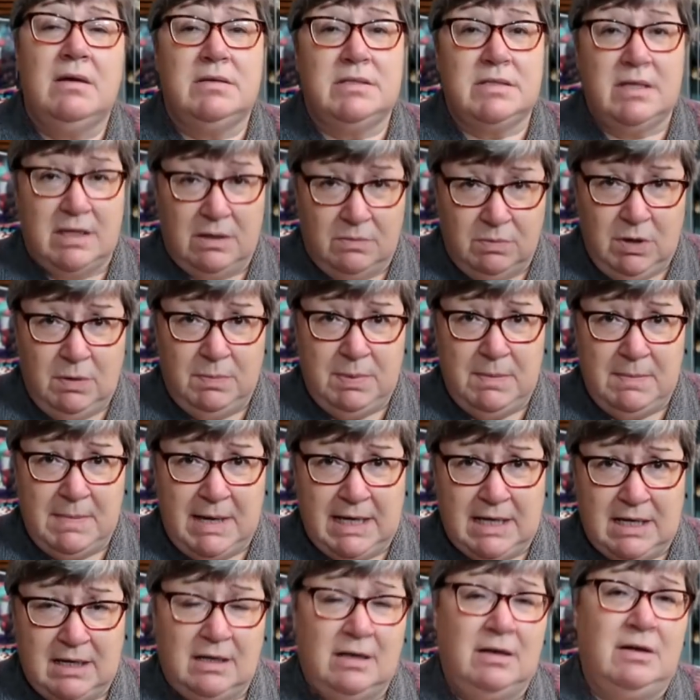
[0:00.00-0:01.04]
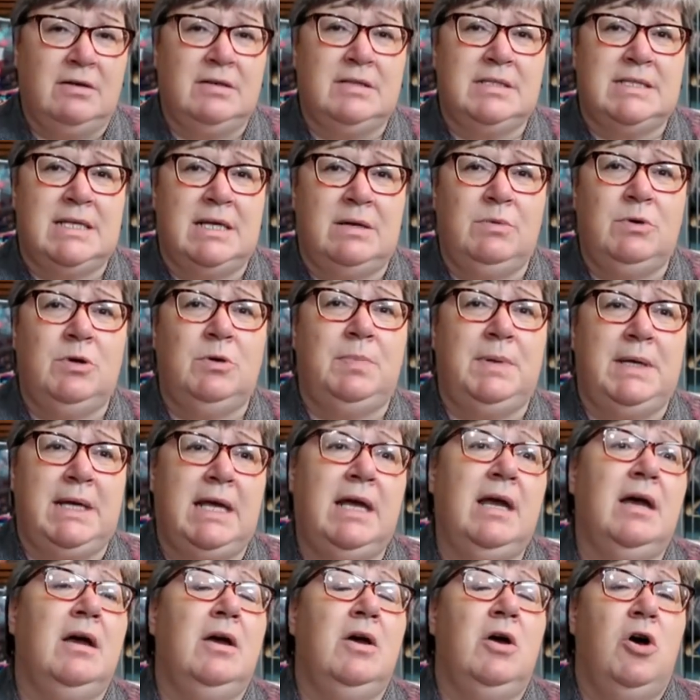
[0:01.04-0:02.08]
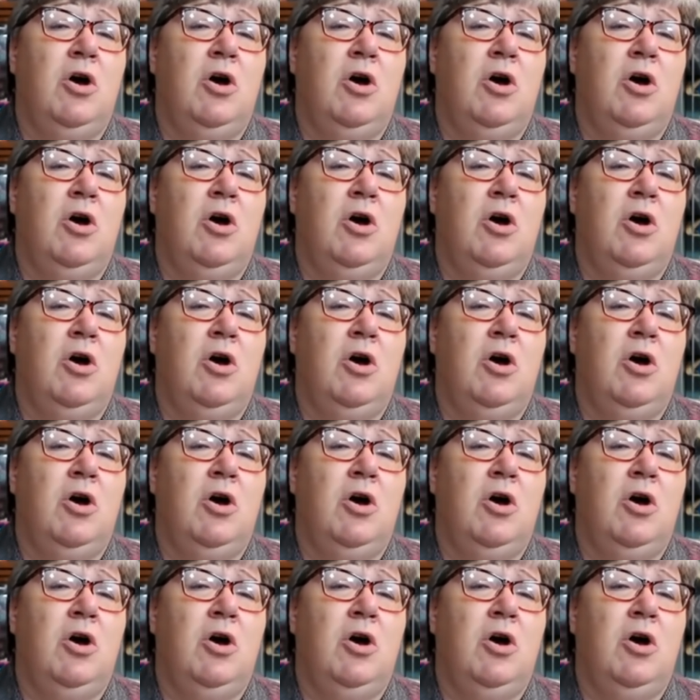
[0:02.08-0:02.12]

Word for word: So there will be make-alongs, there will be